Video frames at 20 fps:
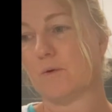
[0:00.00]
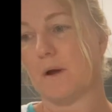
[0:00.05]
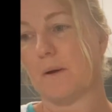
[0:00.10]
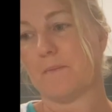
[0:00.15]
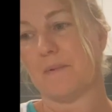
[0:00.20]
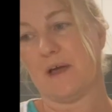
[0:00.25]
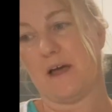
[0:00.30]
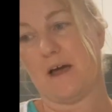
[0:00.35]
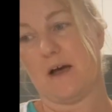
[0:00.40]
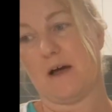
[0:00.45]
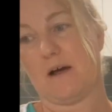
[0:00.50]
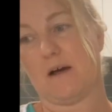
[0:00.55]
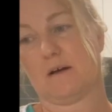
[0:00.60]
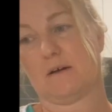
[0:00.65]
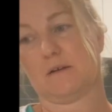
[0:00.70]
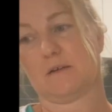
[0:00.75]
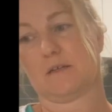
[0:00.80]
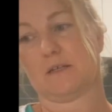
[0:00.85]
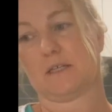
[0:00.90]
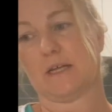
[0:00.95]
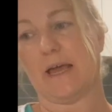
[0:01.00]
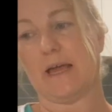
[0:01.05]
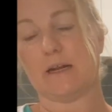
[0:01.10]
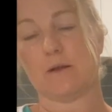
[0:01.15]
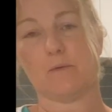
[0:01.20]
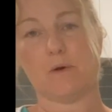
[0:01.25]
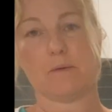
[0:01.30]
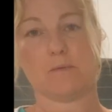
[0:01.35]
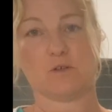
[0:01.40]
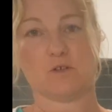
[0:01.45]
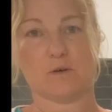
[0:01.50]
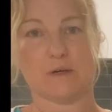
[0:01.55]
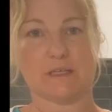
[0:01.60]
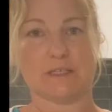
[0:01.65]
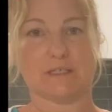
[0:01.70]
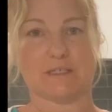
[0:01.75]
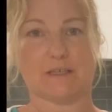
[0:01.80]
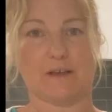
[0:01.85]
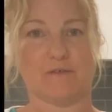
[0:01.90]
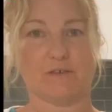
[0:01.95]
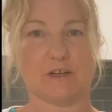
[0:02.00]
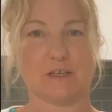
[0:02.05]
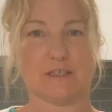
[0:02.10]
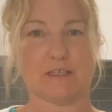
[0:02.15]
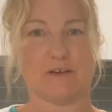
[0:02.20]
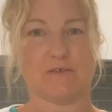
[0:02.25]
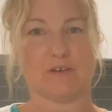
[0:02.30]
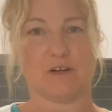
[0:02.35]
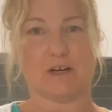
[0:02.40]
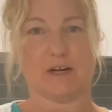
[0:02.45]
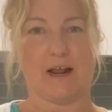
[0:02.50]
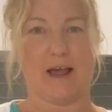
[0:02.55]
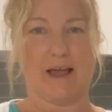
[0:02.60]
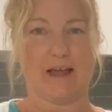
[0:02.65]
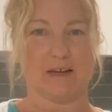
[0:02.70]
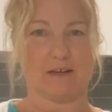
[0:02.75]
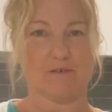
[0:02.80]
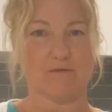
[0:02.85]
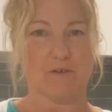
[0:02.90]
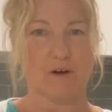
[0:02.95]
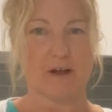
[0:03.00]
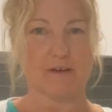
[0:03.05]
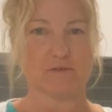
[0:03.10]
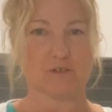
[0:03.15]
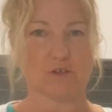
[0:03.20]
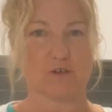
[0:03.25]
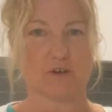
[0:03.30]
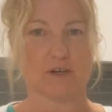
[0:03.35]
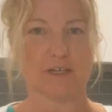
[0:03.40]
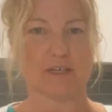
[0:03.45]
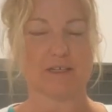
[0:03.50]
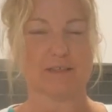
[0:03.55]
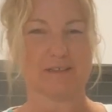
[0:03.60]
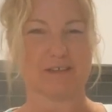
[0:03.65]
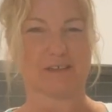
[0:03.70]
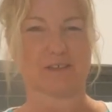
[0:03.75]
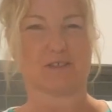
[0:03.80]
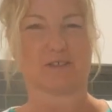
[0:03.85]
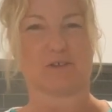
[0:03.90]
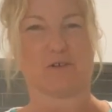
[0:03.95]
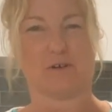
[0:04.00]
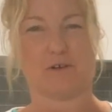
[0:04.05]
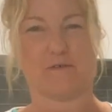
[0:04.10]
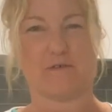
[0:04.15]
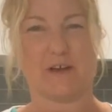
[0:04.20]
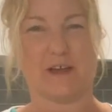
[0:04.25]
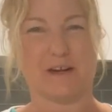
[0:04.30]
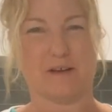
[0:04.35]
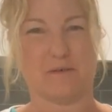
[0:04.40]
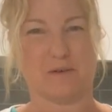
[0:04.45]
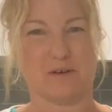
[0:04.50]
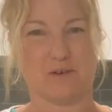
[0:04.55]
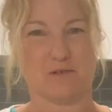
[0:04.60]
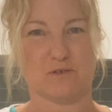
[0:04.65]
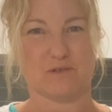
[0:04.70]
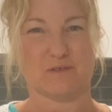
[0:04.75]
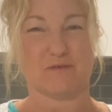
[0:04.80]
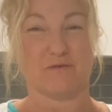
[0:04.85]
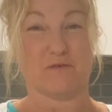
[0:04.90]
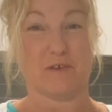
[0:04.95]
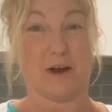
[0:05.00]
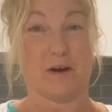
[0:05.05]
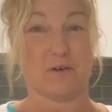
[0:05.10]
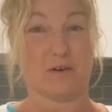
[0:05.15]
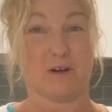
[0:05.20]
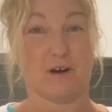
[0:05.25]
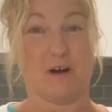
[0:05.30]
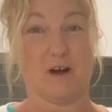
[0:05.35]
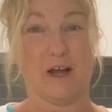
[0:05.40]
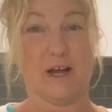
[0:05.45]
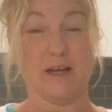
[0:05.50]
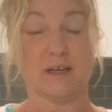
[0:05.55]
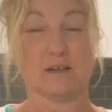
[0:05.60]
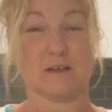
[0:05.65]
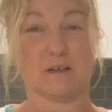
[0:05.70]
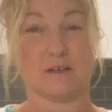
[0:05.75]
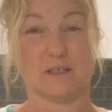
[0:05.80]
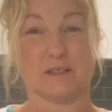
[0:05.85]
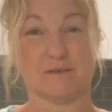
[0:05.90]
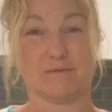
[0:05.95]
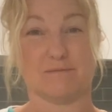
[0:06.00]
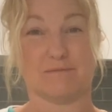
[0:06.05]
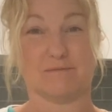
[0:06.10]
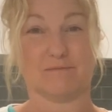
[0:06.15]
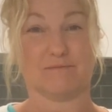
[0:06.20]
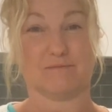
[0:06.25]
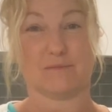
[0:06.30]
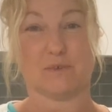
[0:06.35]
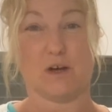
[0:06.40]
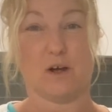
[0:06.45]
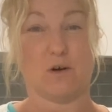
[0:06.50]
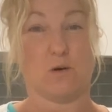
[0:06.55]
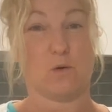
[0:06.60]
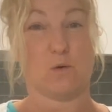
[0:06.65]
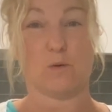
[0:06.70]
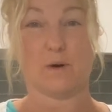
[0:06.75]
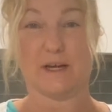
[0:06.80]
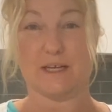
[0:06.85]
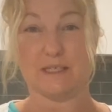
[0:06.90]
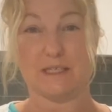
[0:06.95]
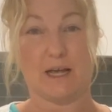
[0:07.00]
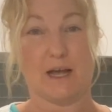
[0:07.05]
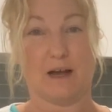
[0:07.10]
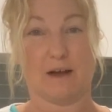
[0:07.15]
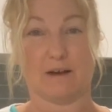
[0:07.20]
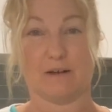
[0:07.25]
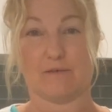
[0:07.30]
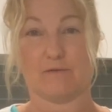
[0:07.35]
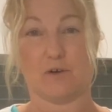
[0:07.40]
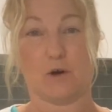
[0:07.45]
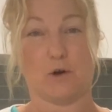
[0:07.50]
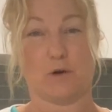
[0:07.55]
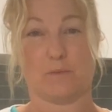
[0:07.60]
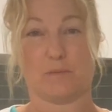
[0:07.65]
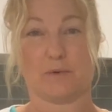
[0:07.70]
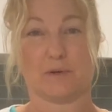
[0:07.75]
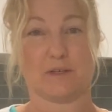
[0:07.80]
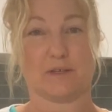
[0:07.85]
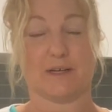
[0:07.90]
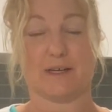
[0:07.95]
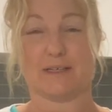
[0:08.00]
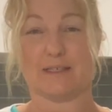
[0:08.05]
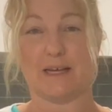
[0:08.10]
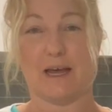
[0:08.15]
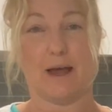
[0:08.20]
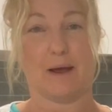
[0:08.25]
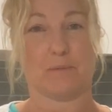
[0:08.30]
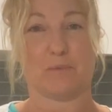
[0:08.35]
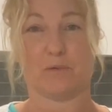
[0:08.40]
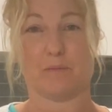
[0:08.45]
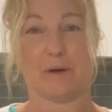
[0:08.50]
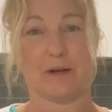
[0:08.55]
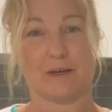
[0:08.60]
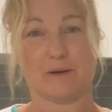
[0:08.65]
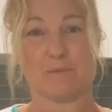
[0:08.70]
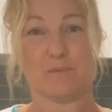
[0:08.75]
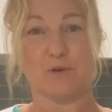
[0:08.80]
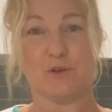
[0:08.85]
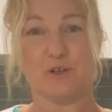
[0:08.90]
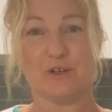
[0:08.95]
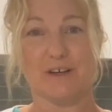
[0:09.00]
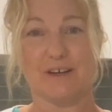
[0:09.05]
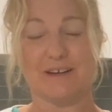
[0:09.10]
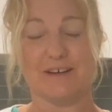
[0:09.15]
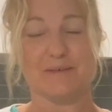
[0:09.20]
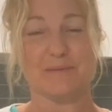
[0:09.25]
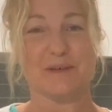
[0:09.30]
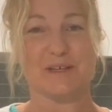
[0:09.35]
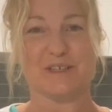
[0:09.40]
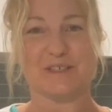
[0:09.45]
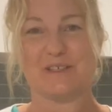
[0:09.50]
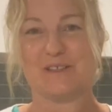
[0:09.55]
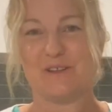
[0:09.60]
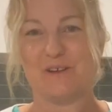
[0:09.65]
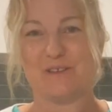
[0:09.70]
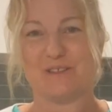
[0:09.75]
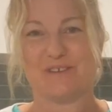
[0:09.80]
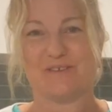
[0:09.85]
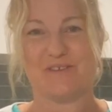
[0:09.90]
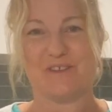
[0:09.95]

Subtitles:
about anywhere between 77 and 85 degrees. Sorry for anyone who's Fahrenheit. I always have open a tab on my computer because lots of